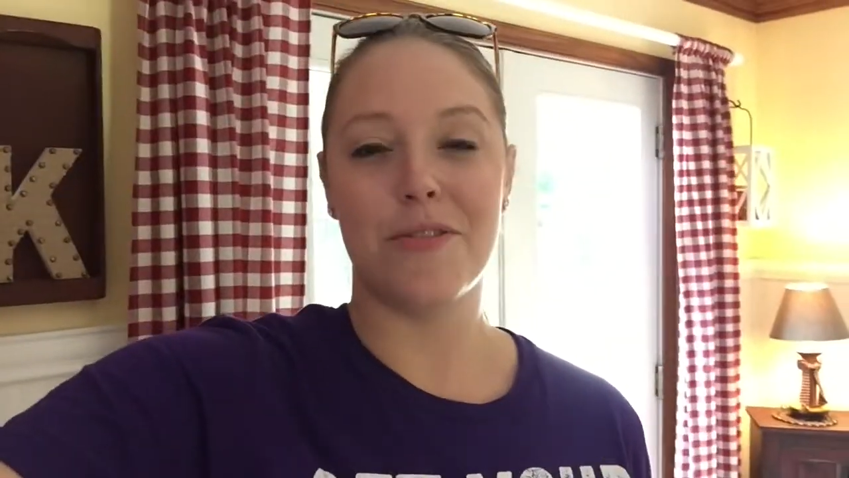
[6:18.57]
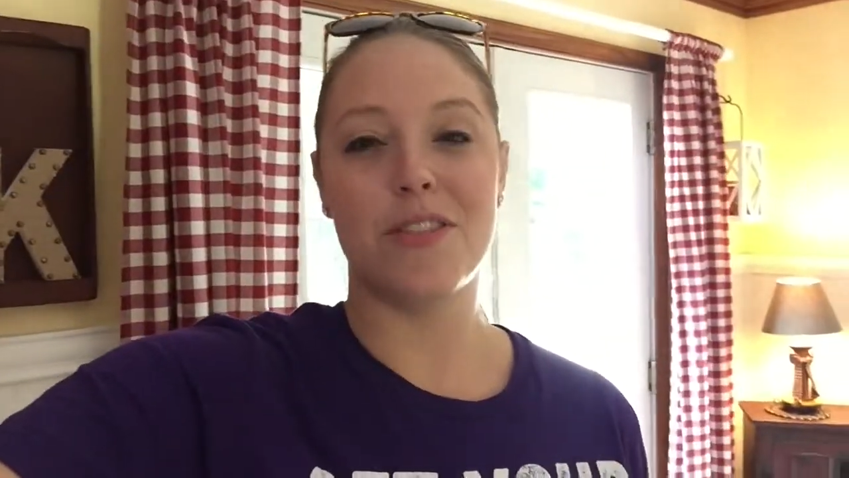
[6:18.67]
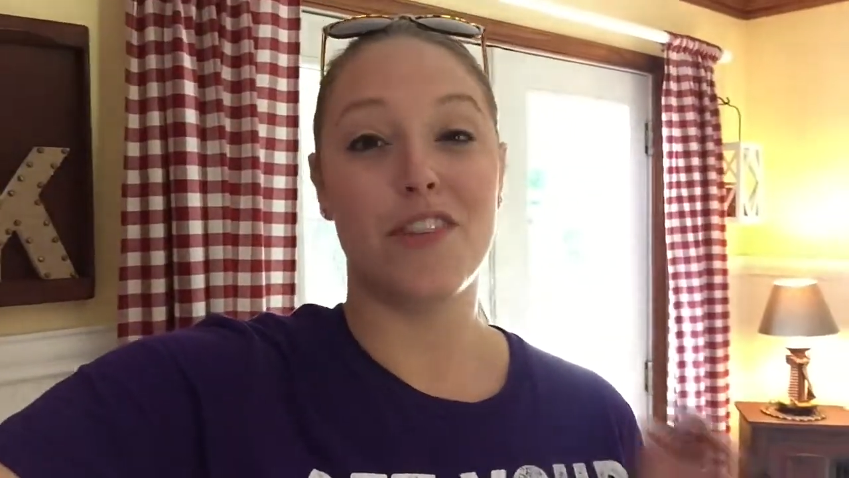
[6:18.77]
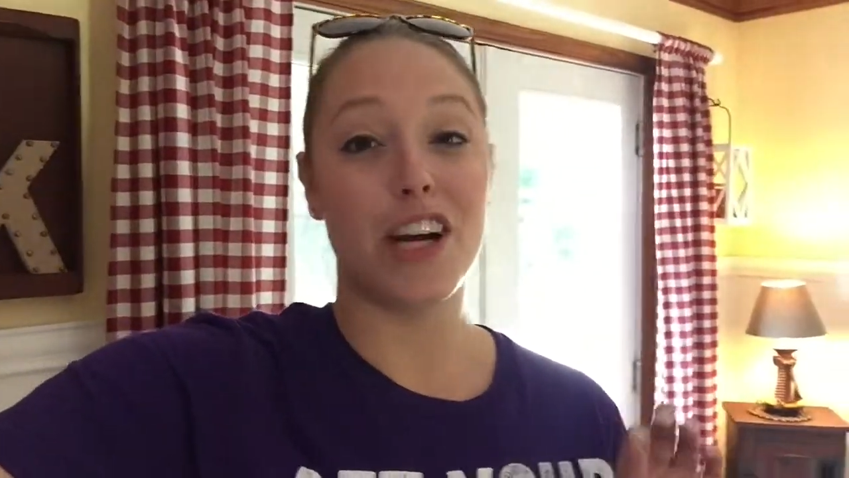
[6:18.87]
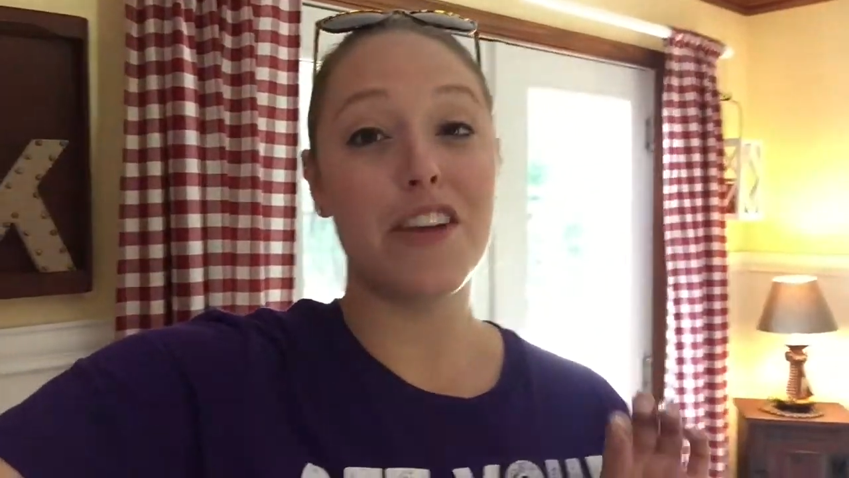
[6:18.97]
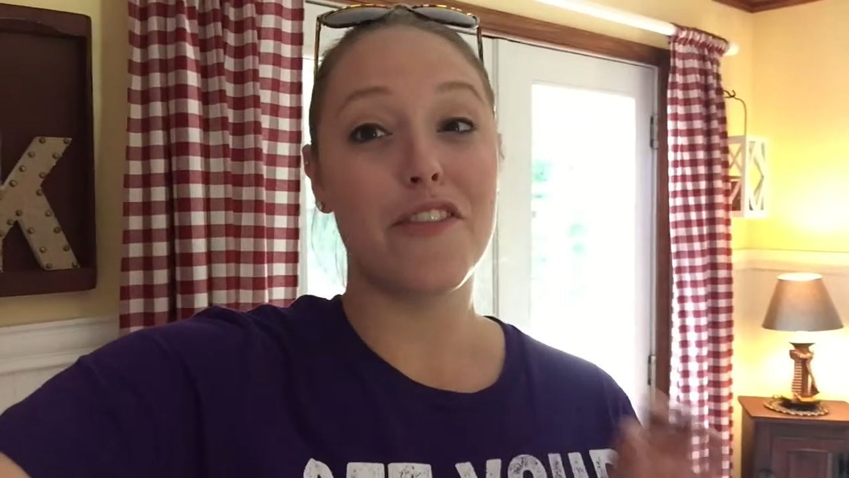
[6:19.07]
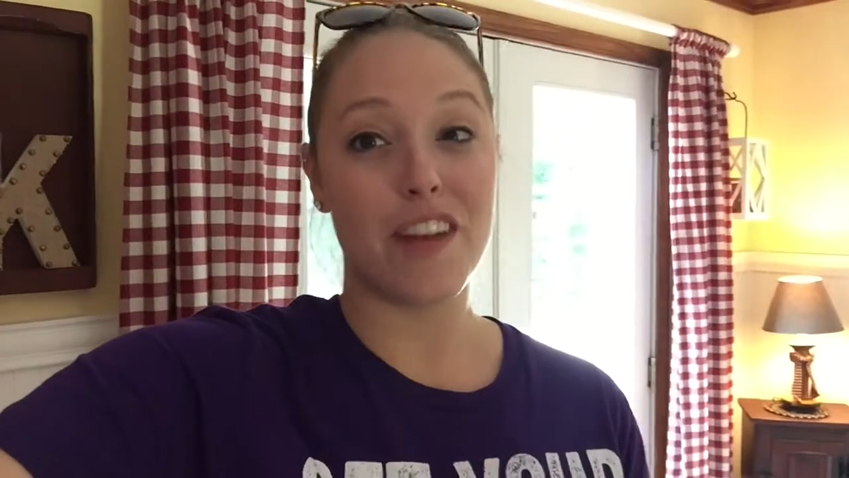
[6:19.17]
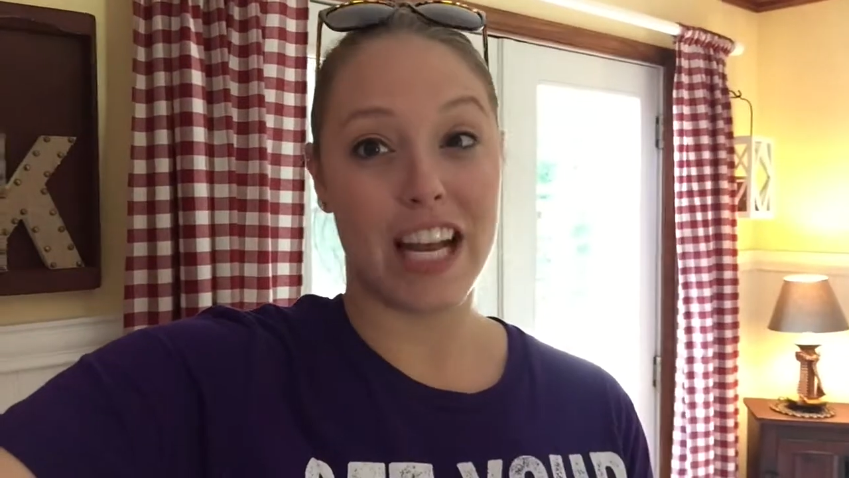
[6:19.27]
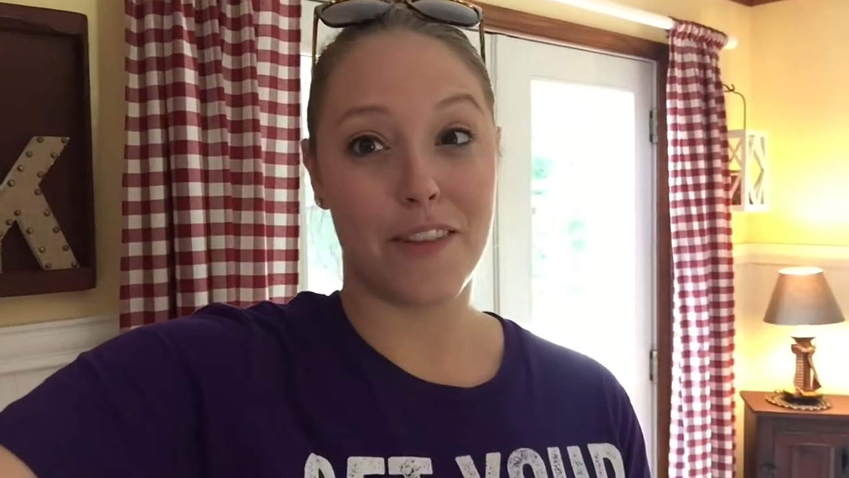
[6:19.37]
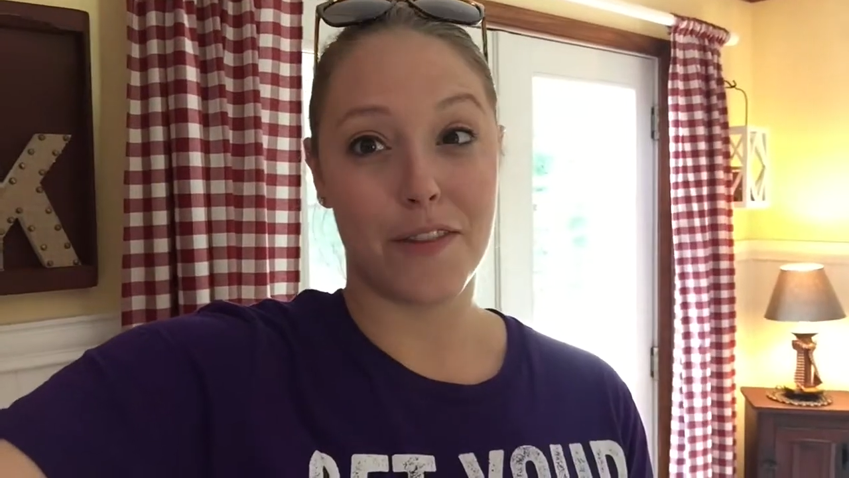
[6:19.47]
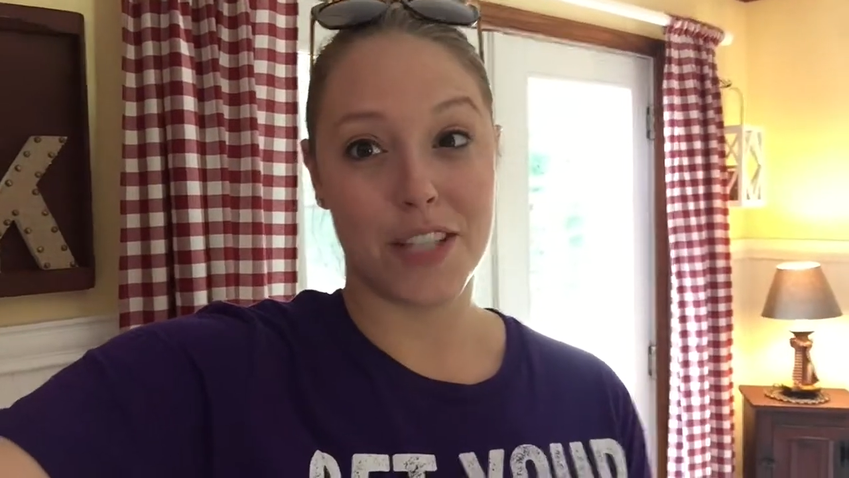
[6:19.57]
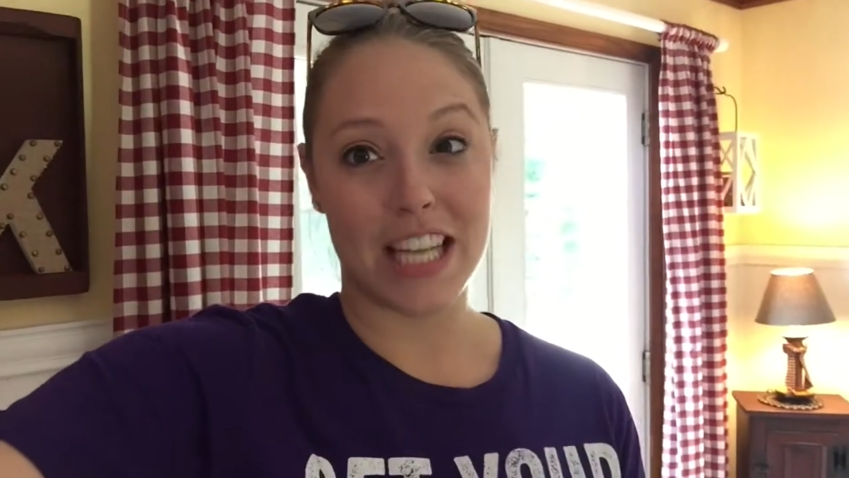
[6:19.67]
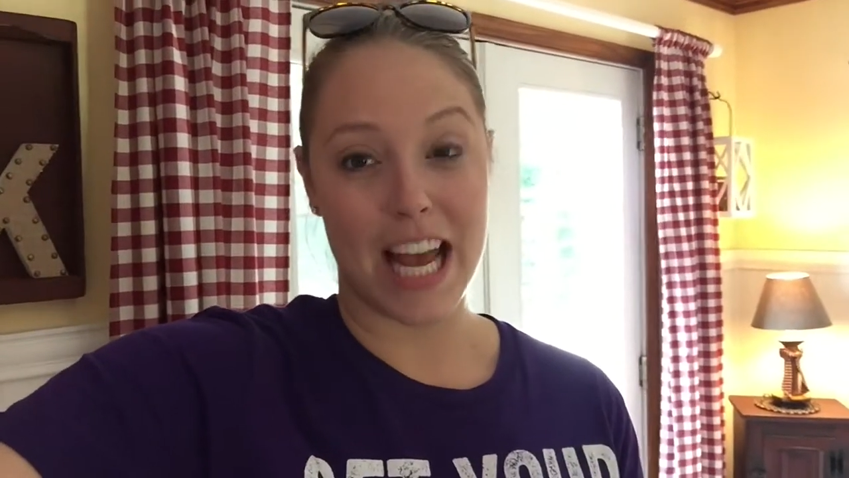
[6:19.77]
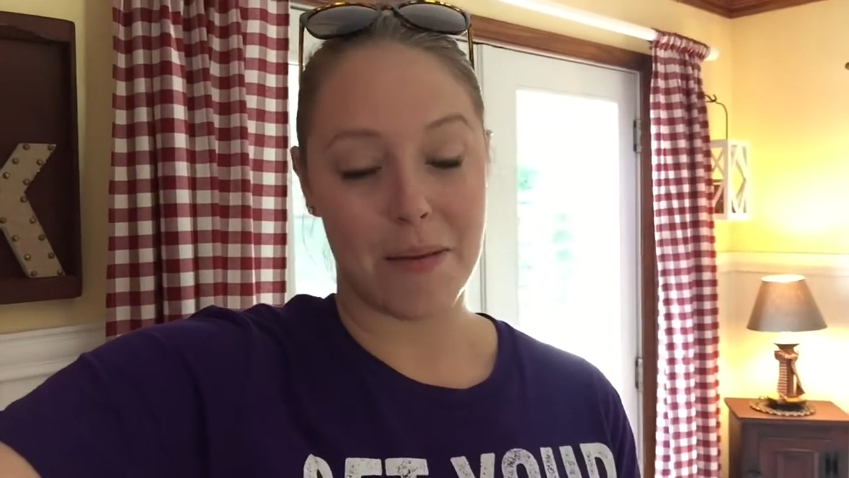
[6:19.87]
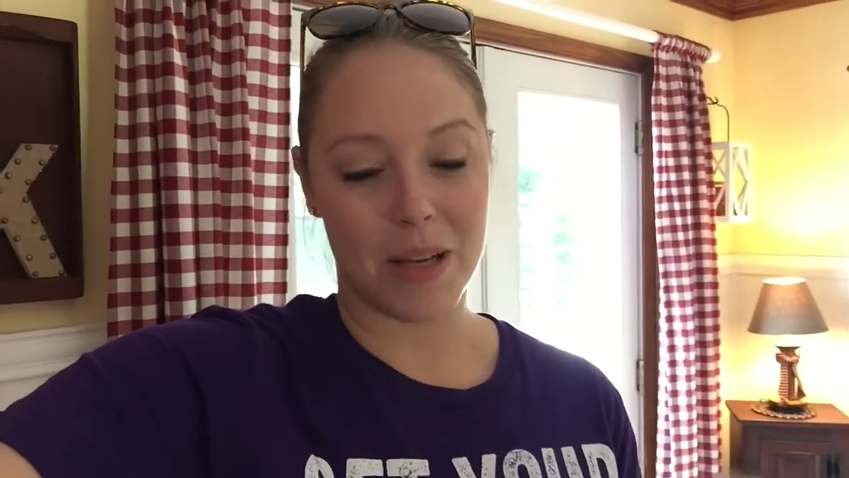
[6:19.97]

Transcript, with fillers: was very fitting for today